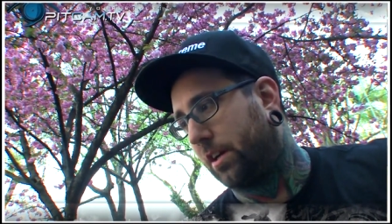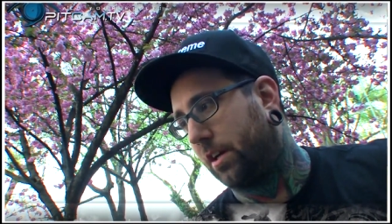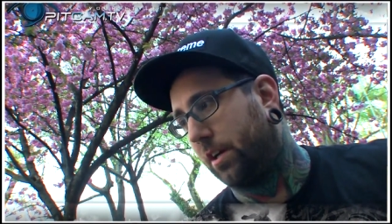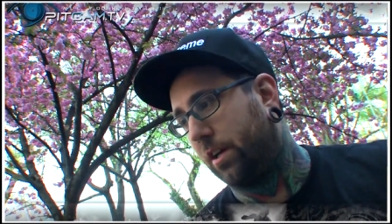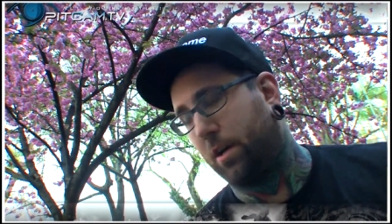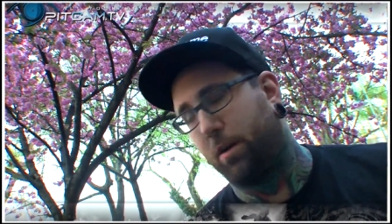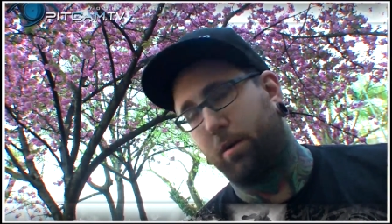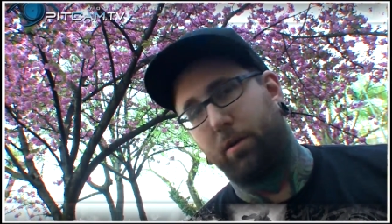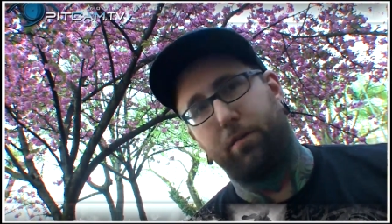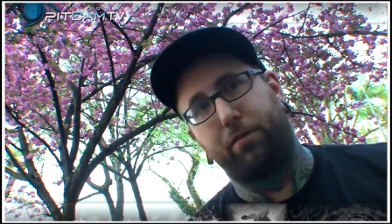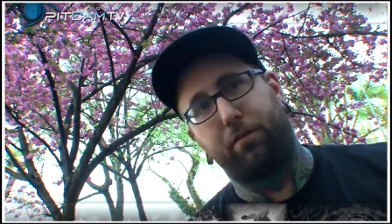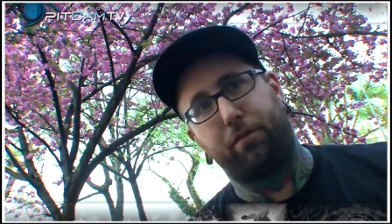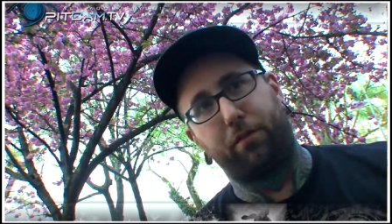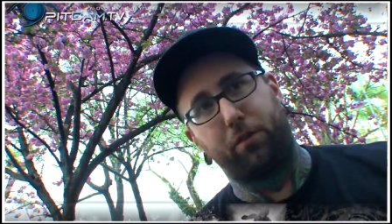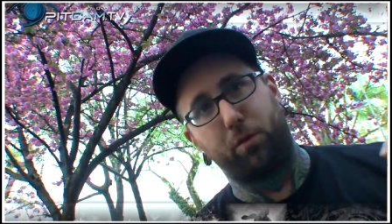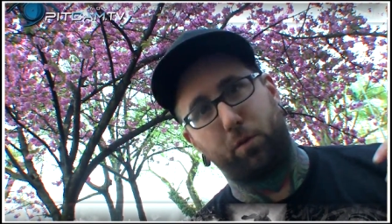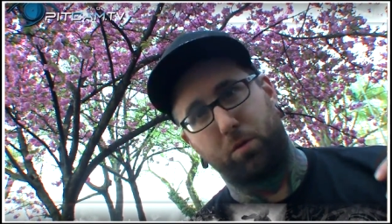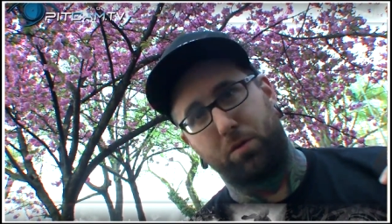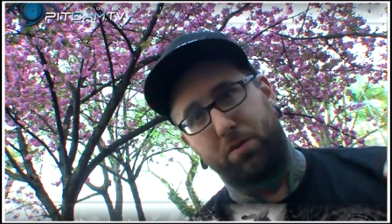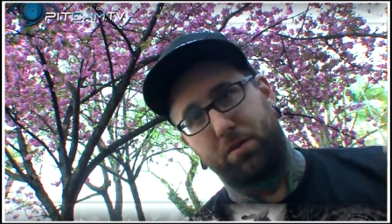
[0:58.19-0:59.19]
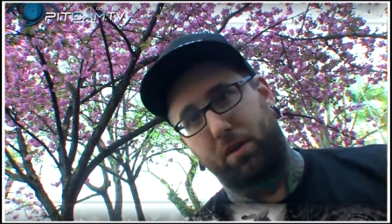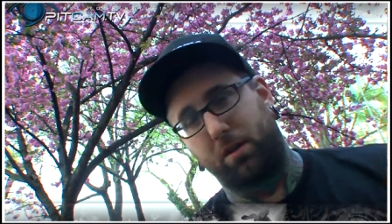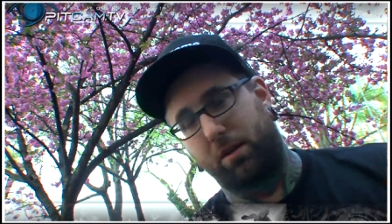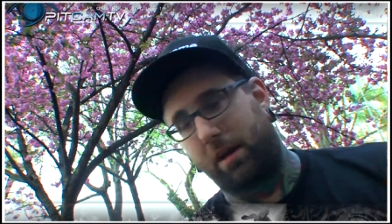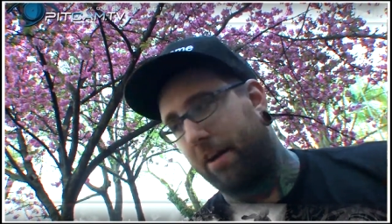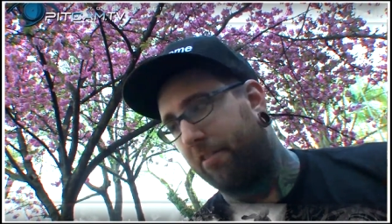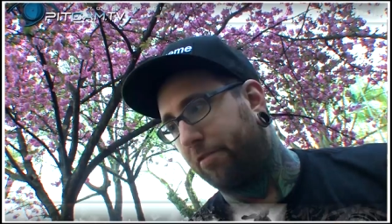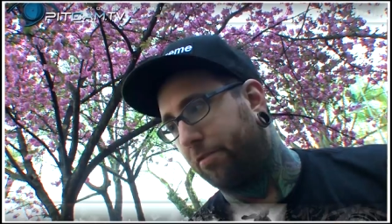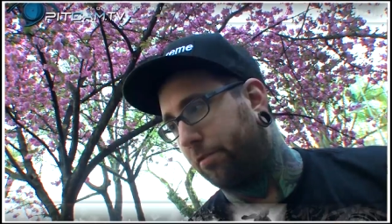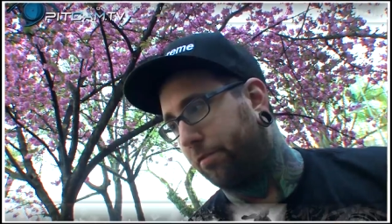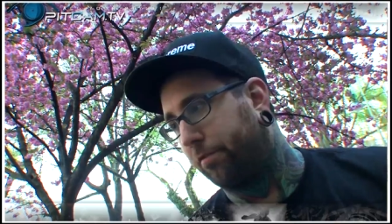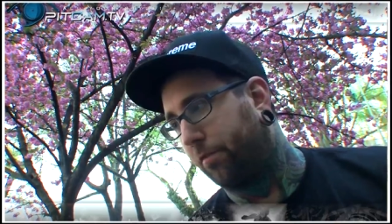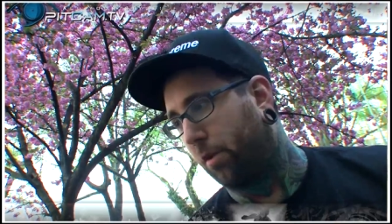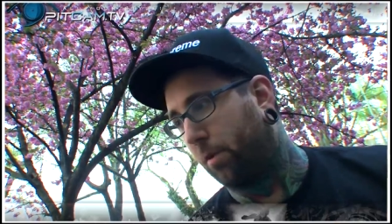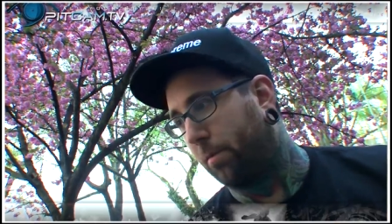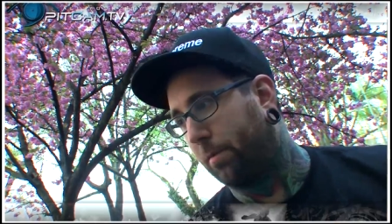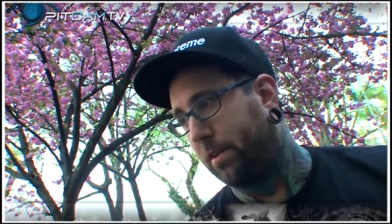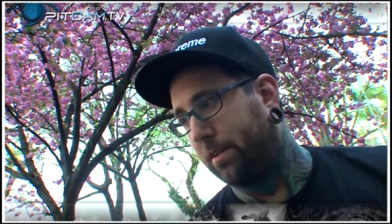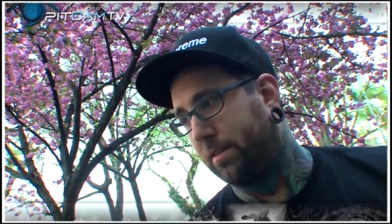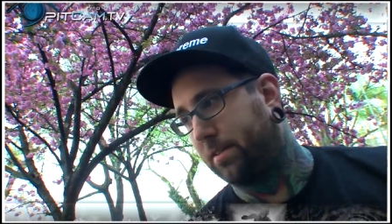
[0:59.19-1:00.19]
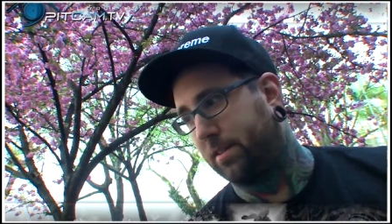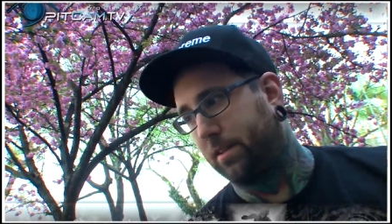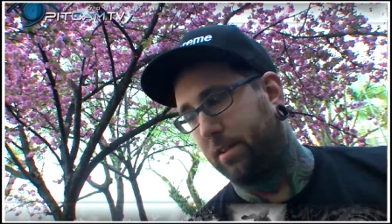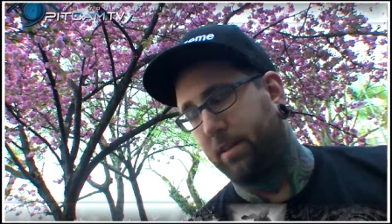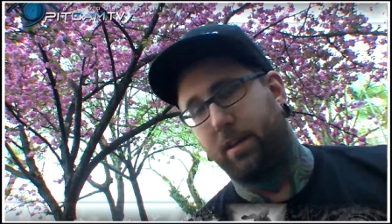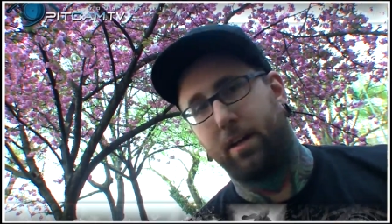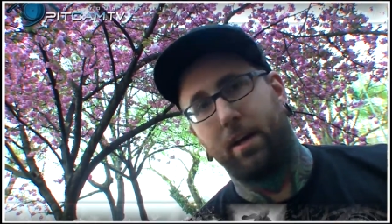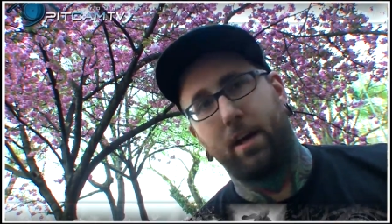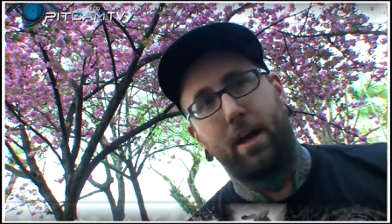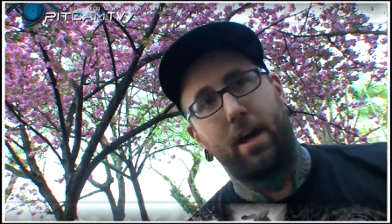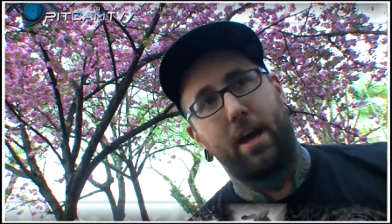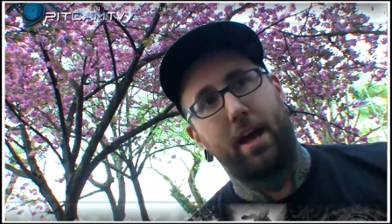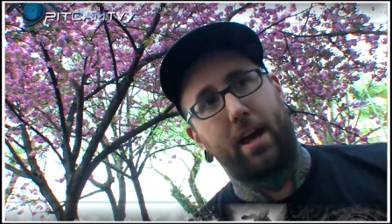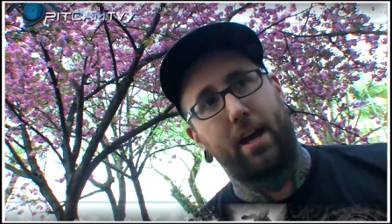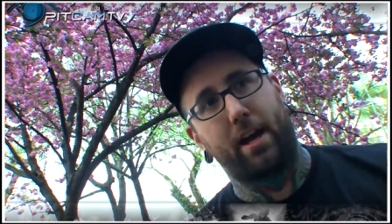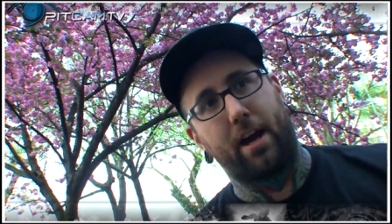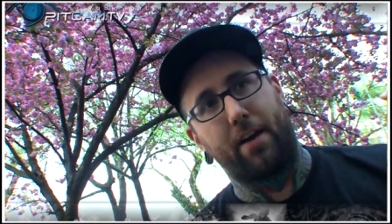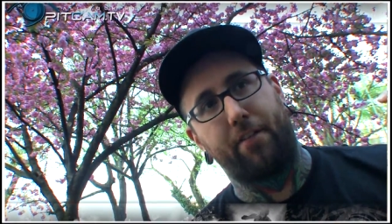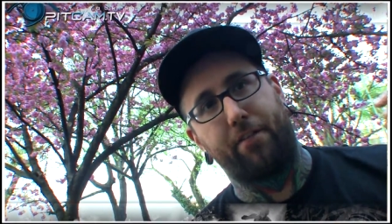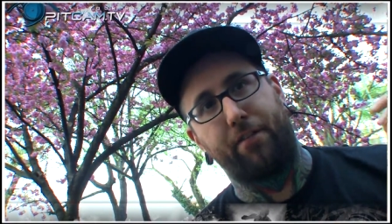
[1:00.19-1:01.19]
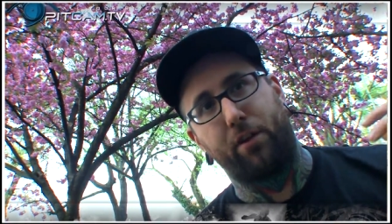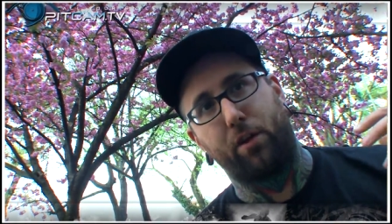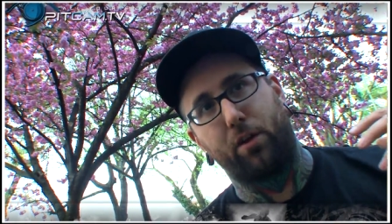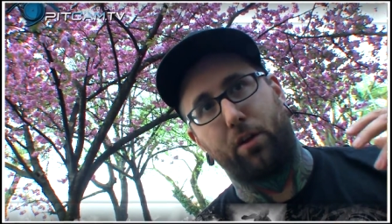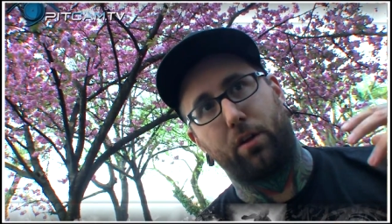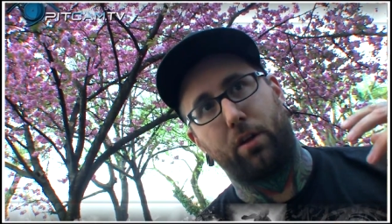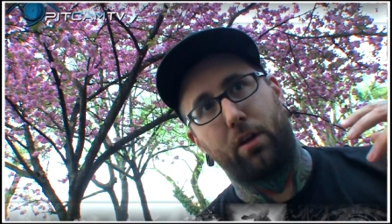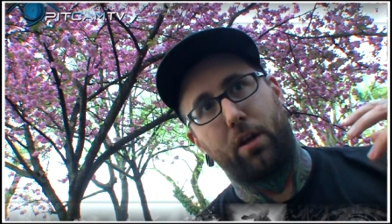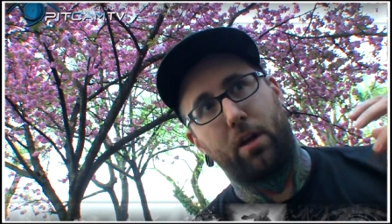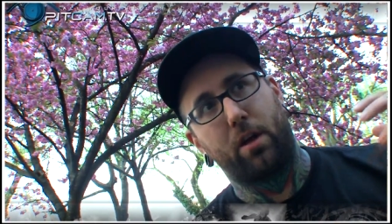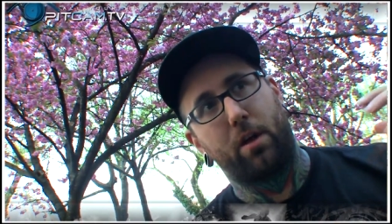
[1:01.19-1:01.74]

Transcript: You know, it fuels our live performance, and I feel